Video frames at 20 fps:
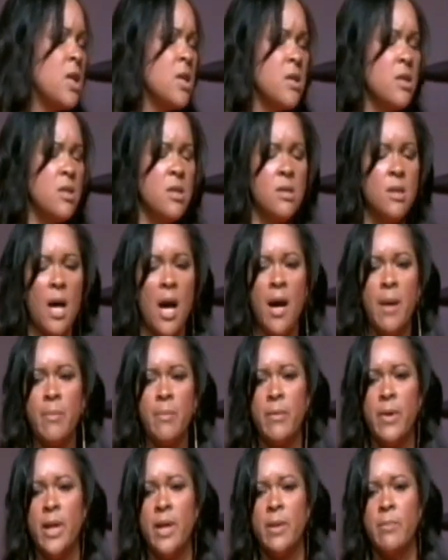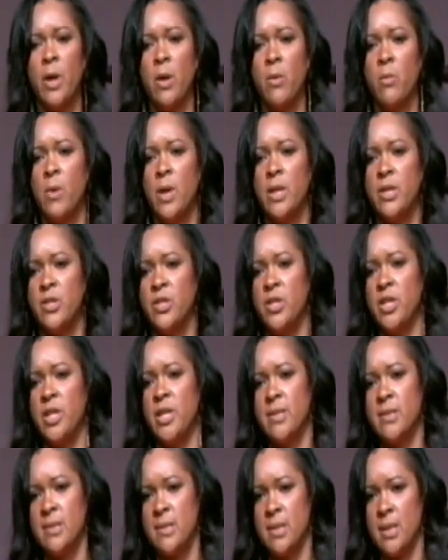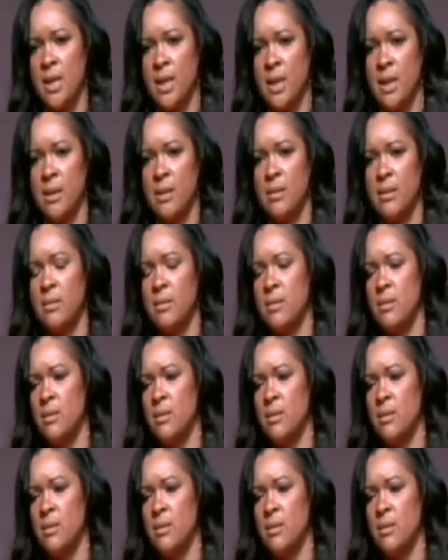She's operating by what she can see